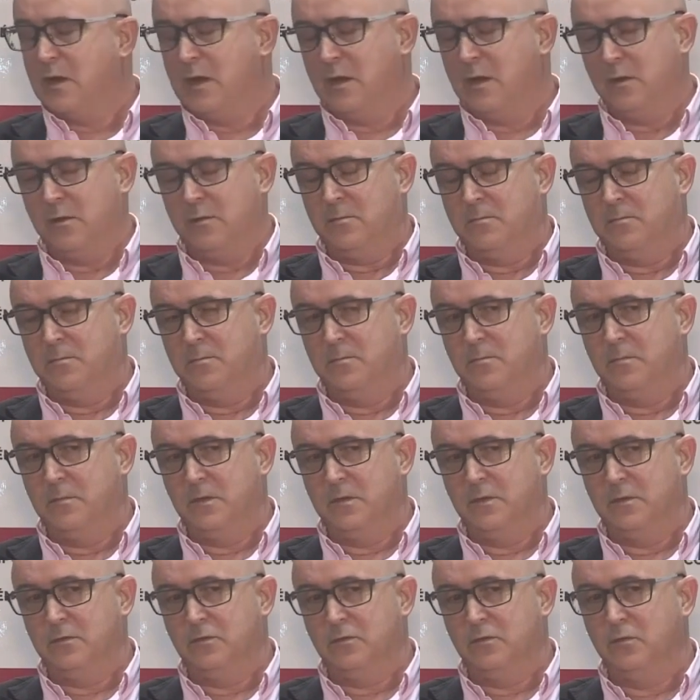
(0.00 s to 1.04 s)

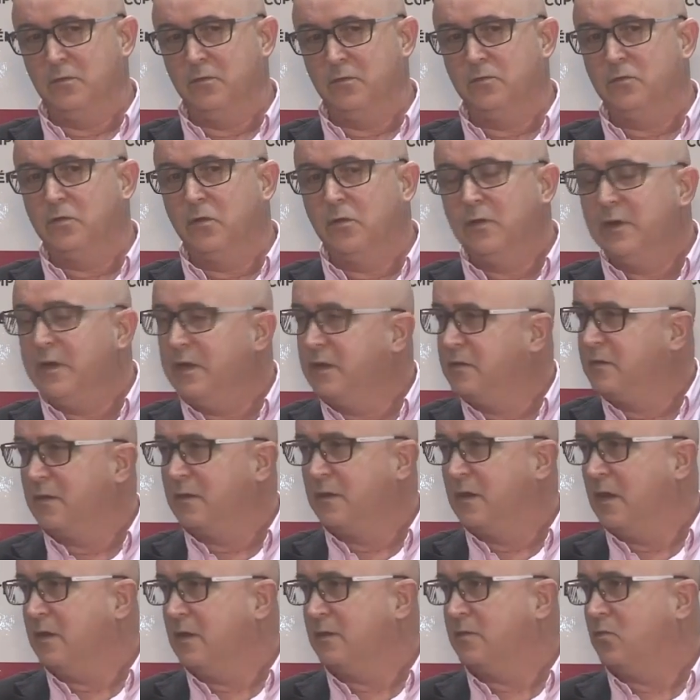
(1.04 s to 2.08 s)
an
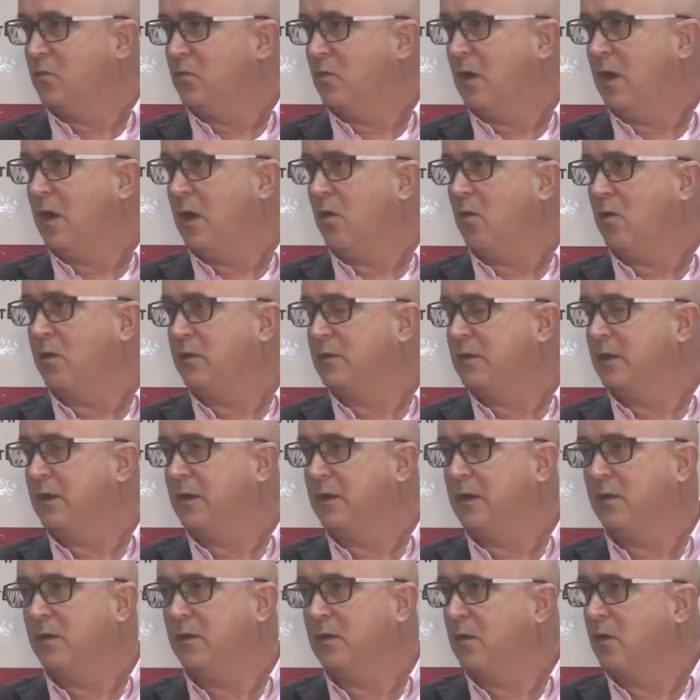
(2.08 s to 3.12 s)
internet, or how are they
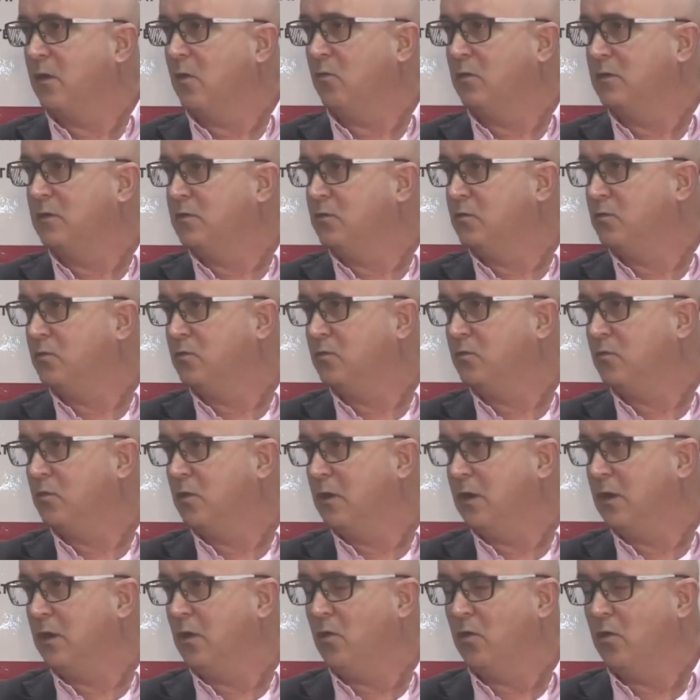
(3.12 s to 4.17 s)
going to
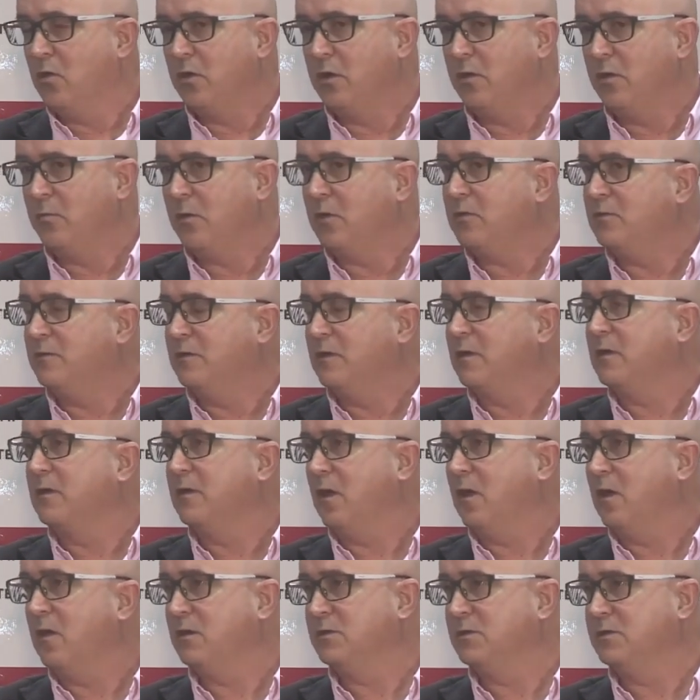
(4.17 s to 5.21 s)
learn about
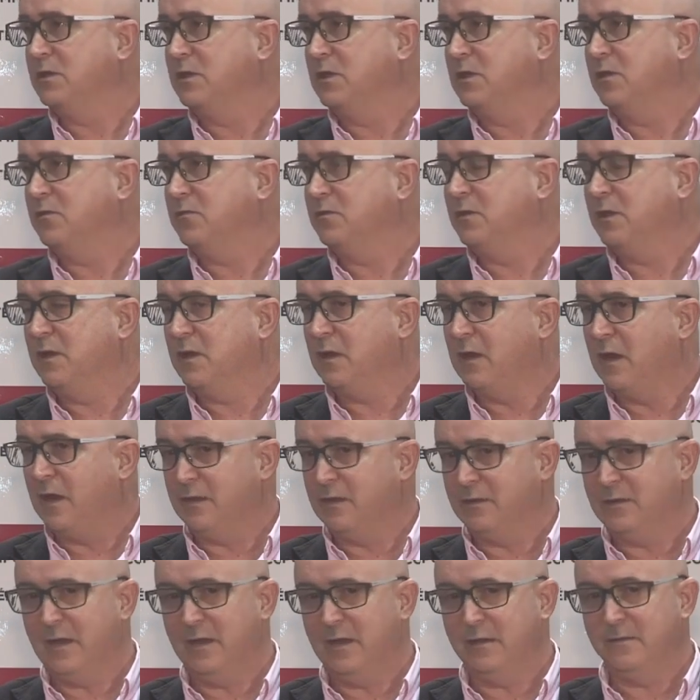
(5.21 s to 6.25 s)
technology if they're
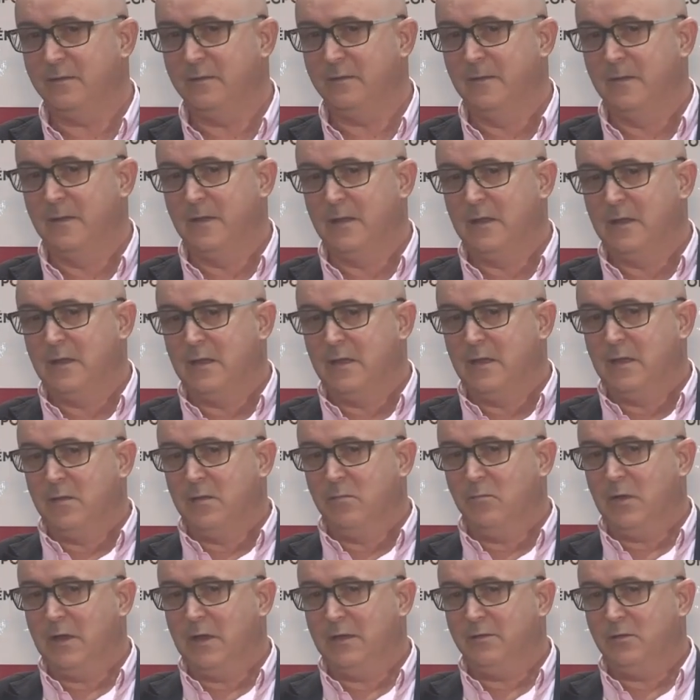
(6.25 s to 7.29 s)
like that?
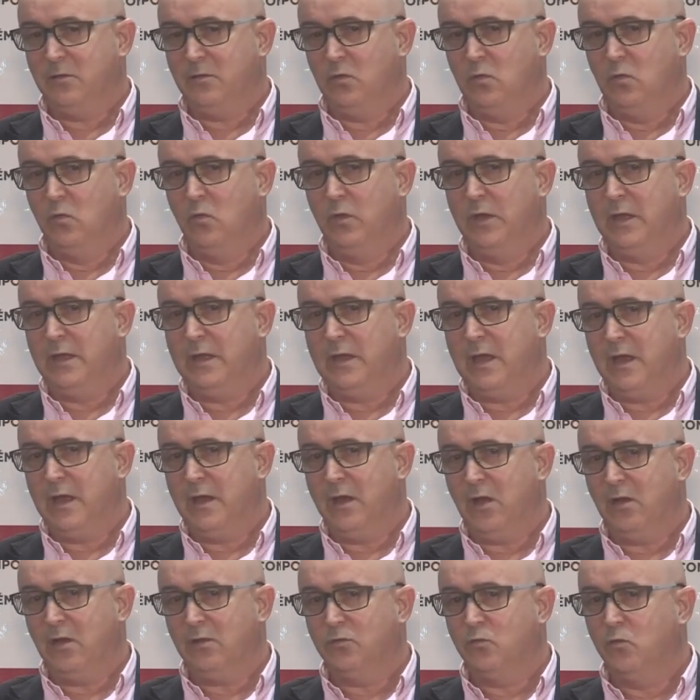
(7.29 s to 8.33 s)
But we
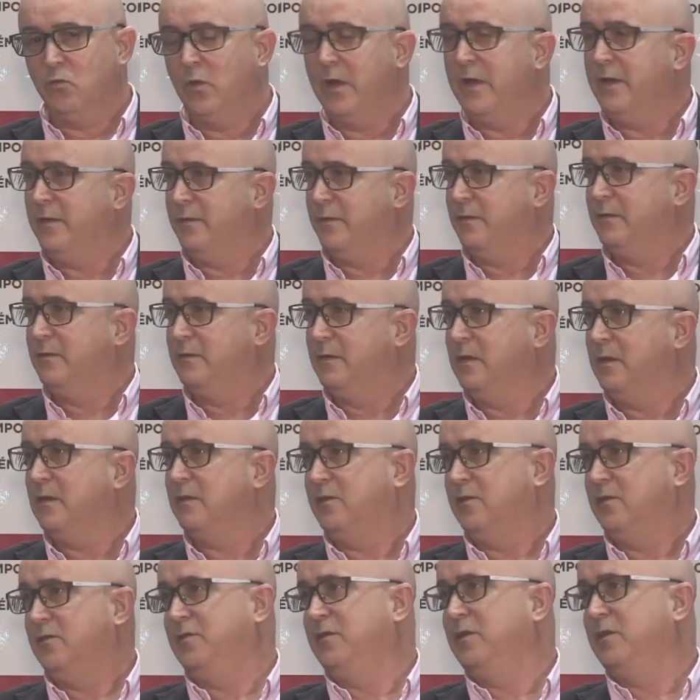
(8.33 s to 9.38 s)
cannot wait
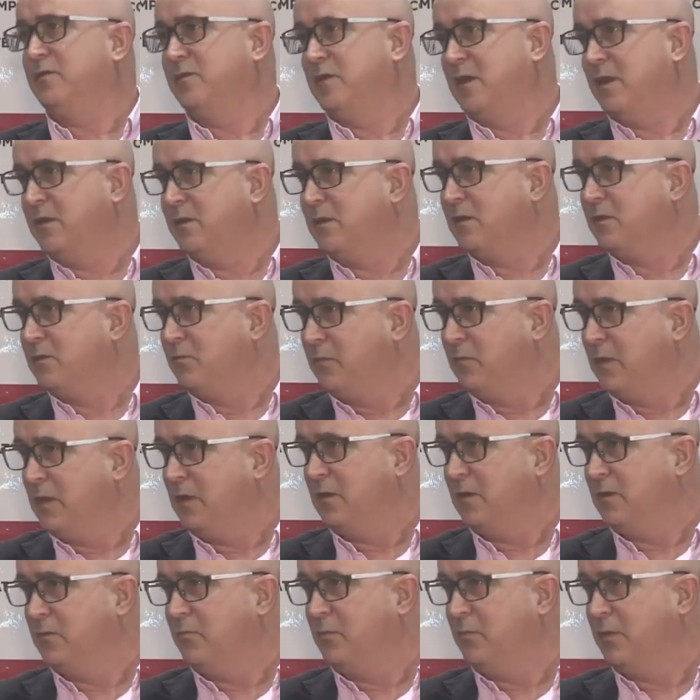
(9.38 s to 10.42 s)
until the 600
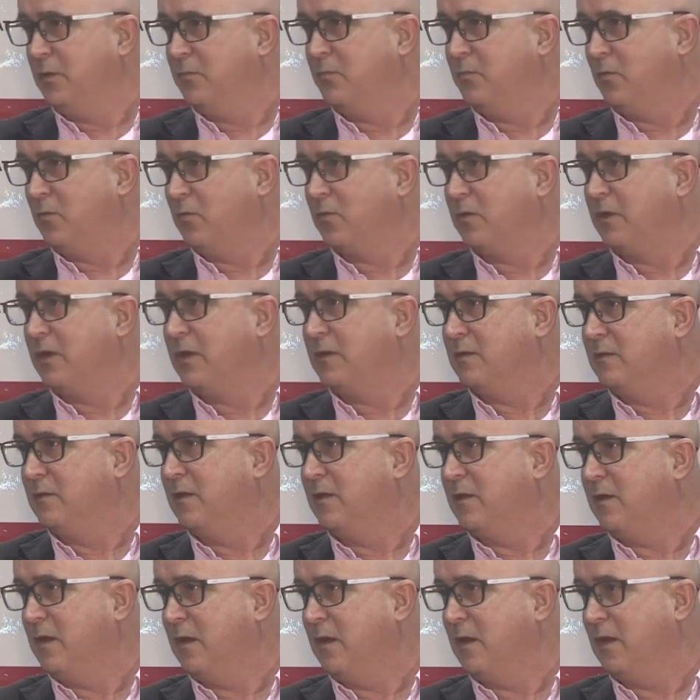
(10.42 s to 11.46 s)
million people get
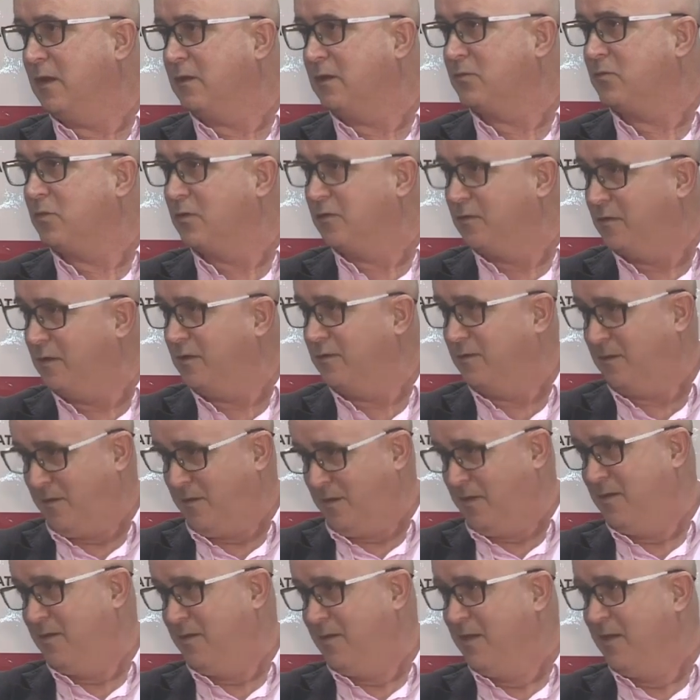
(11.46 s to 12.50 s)
their
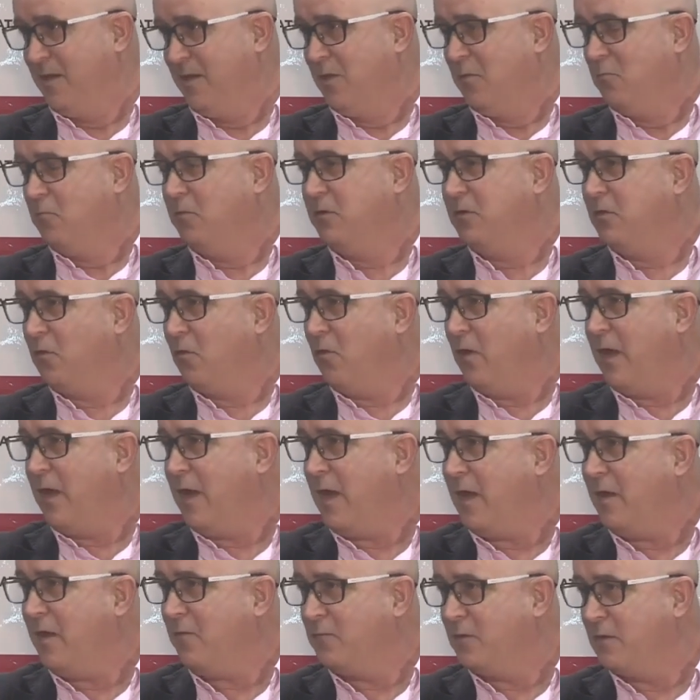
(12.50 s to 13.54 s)
electricity. We don't
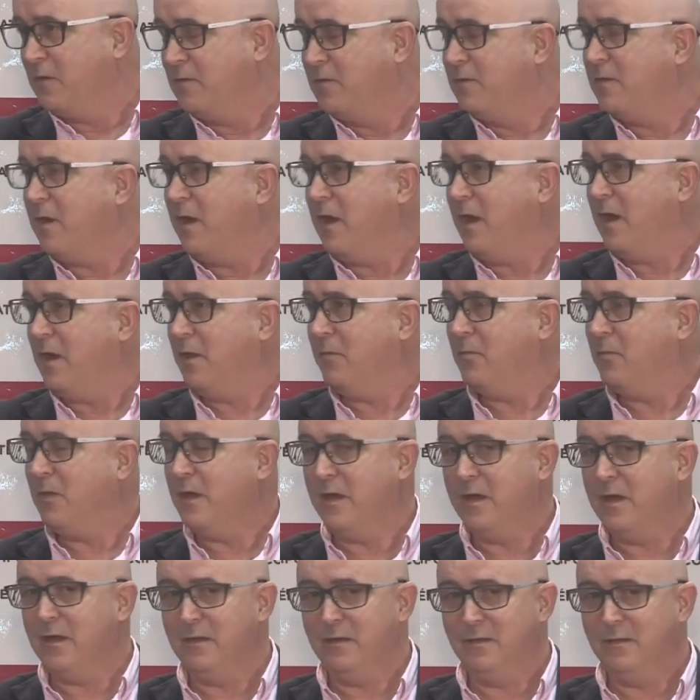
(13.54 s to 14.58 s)
have the time
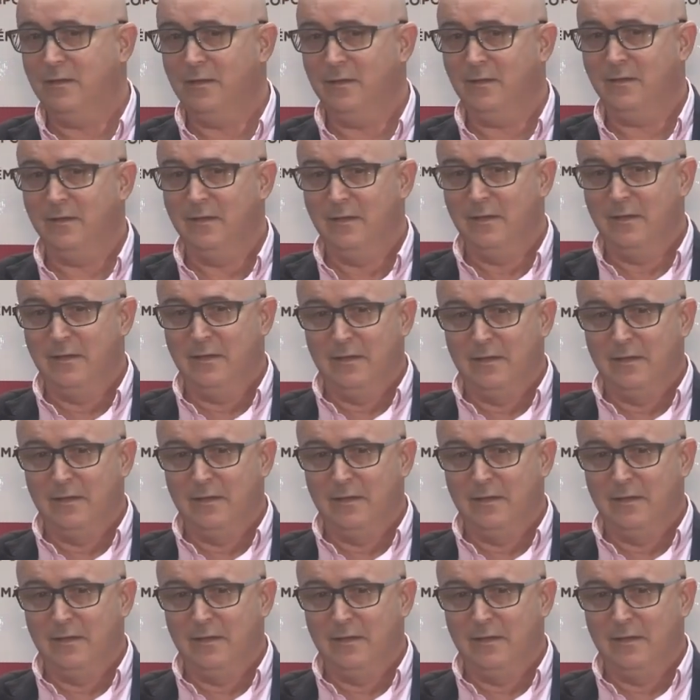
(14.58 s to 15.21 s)
and the